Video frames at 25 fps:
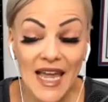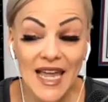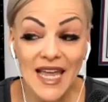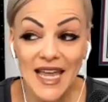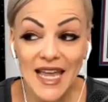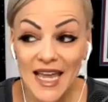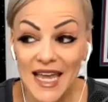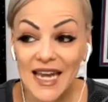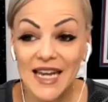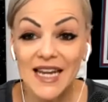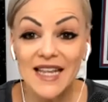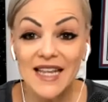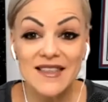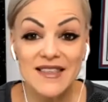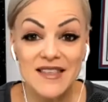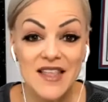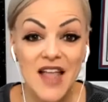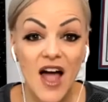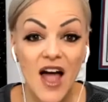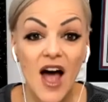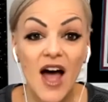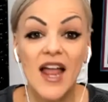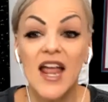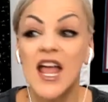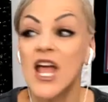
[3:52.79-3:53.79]
It is
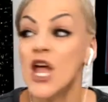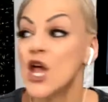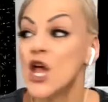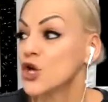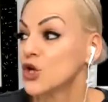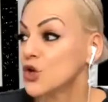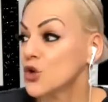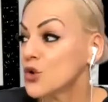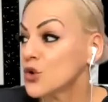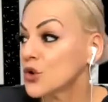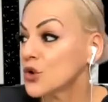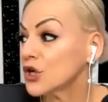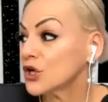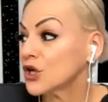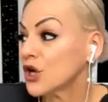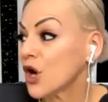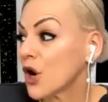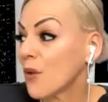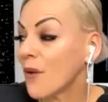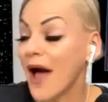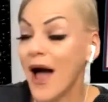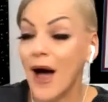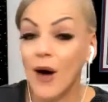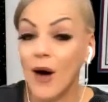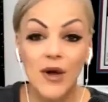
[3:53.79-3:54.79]
not. You could
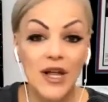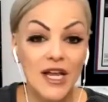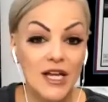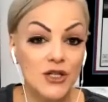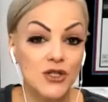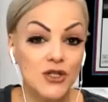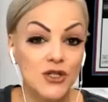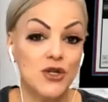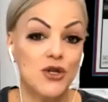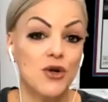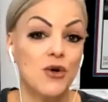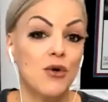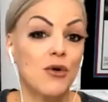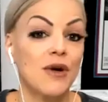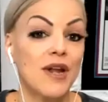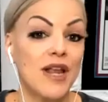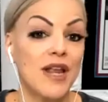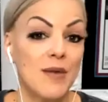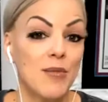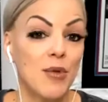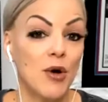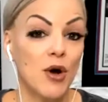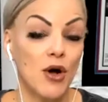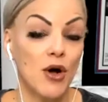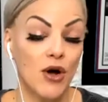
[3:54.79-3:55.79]
go out into your
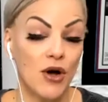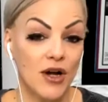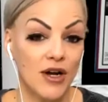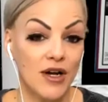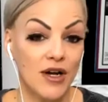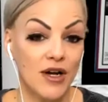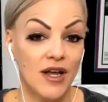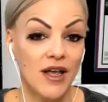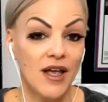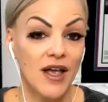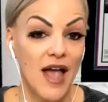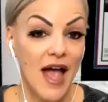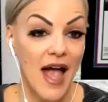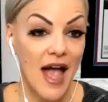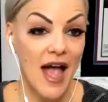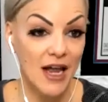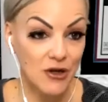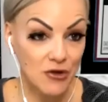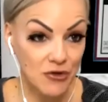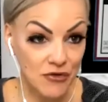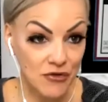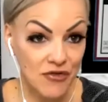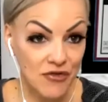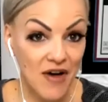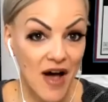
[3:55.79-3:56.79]
neighborhood and
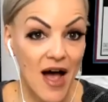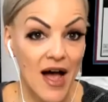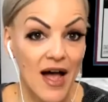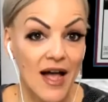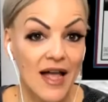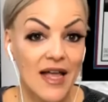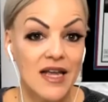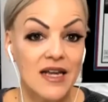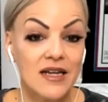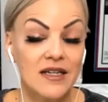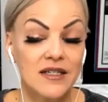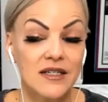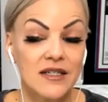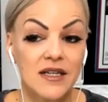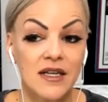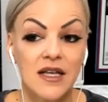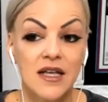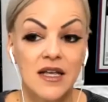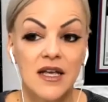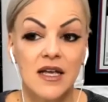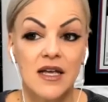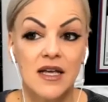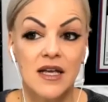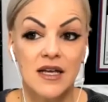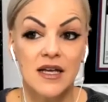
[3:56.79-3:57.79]
find
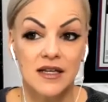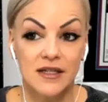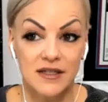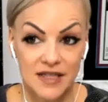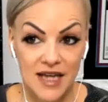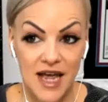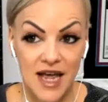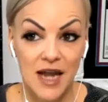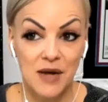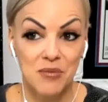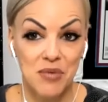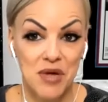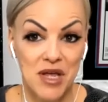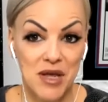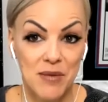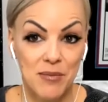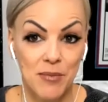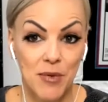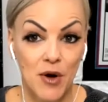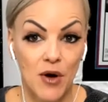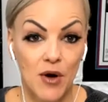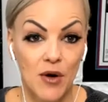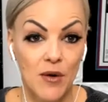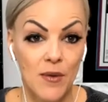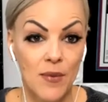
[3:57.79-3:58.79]
10
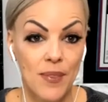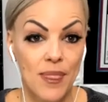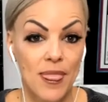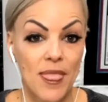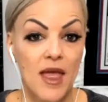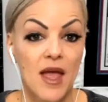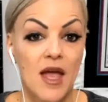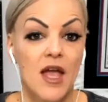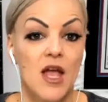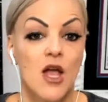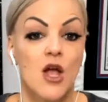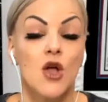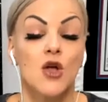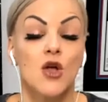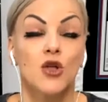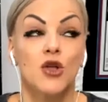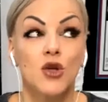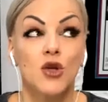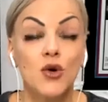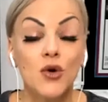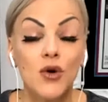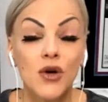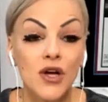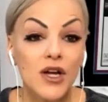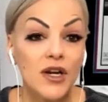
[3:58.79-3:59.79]
people.
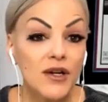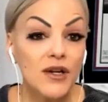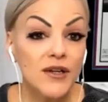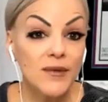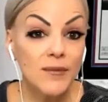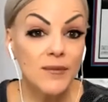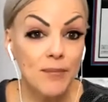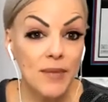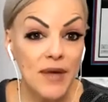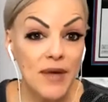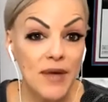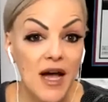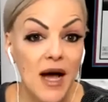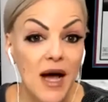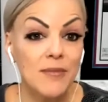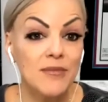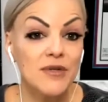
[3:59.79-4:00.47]
You could become